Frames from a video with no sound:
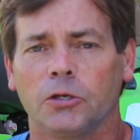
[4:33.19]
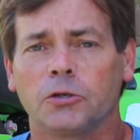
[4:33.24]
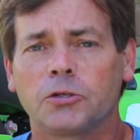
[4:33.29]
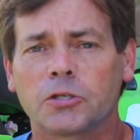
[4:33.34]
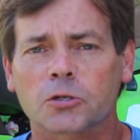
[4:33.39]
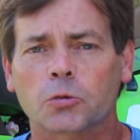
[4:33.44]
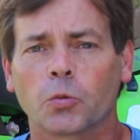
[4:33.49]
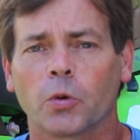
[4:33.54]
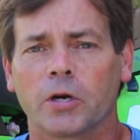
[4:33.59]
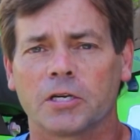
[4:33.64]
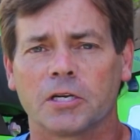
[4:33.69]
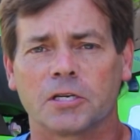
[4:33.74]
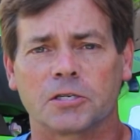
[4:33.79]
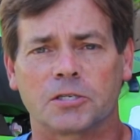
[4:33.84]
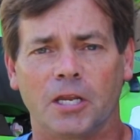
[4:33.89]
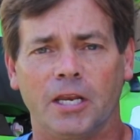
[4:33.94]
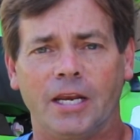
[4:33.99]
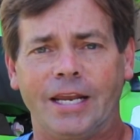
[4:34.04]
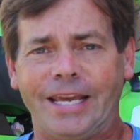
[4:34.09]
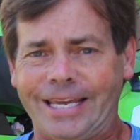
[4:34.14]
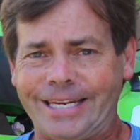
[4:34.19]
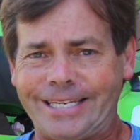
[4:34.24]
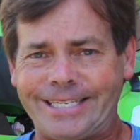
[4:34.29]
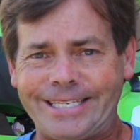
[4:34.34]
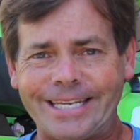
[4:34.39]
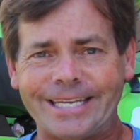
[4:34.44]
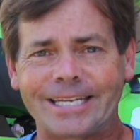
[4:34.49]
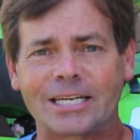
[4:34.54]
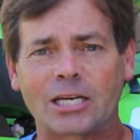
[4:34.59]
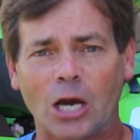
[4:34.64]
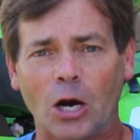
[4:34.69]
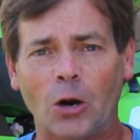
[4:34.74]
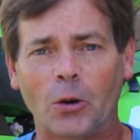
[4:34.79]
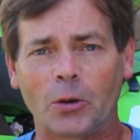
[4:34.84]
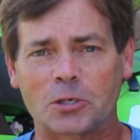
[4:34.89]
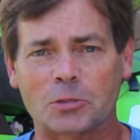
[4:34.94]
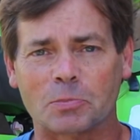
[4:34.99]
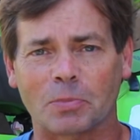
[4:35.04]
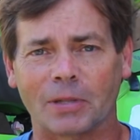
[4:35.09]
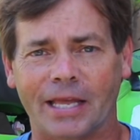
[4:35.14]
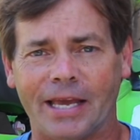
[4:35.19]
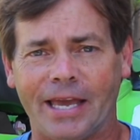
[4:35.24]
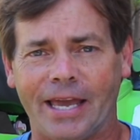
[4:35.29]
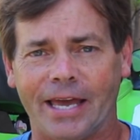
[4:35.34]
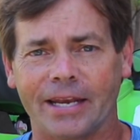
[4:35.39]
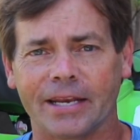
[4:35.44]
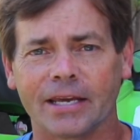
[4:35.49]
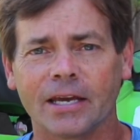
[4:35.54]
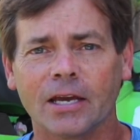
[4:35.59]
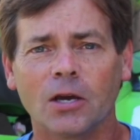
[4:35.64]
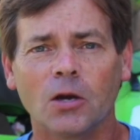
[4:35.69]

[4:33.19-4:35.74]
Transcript: You just witnessed it. It didn't go as planned.